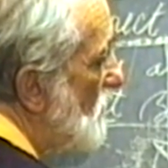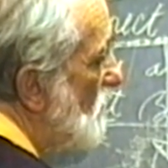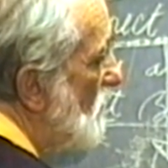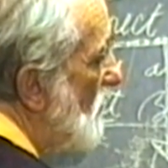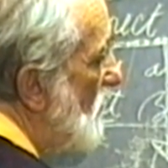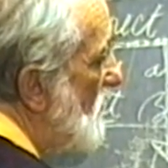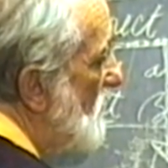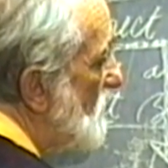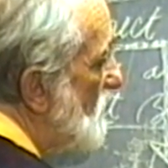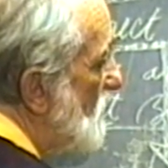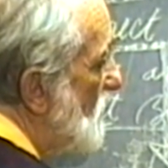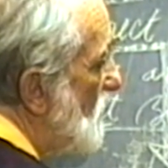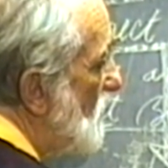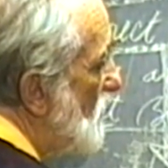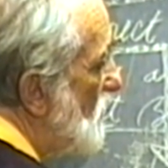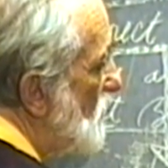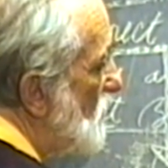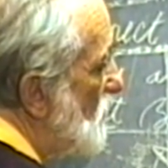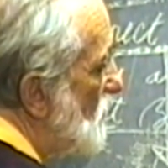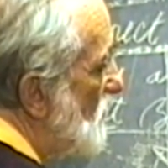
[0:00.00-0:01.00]
right?
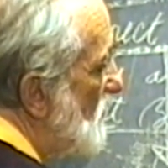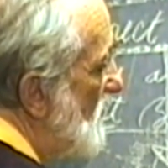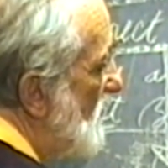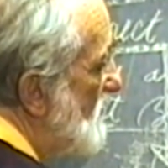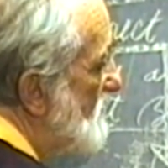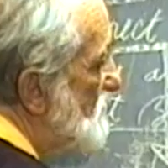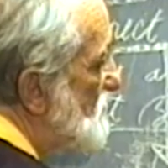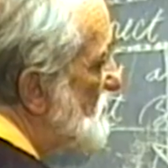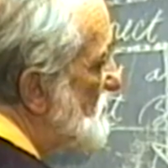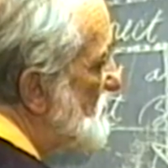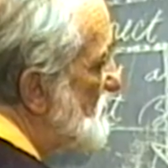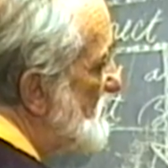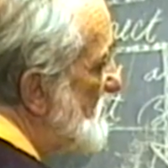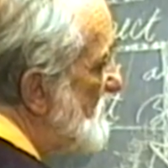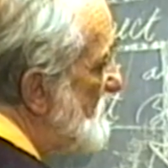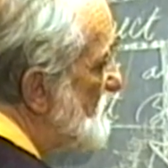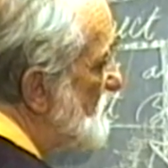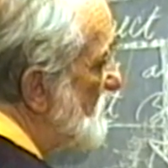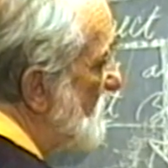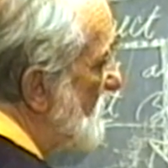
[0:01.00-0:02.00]
You're not
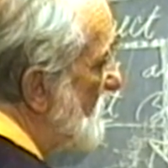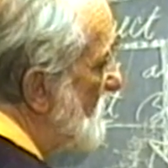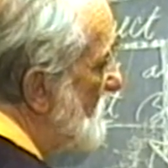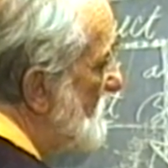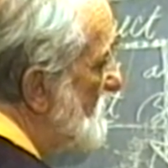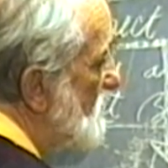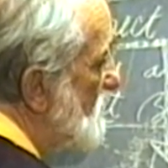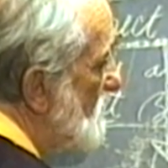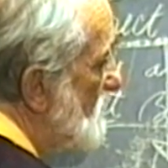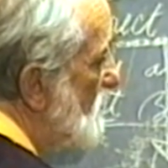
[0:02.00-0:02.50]
seizing it.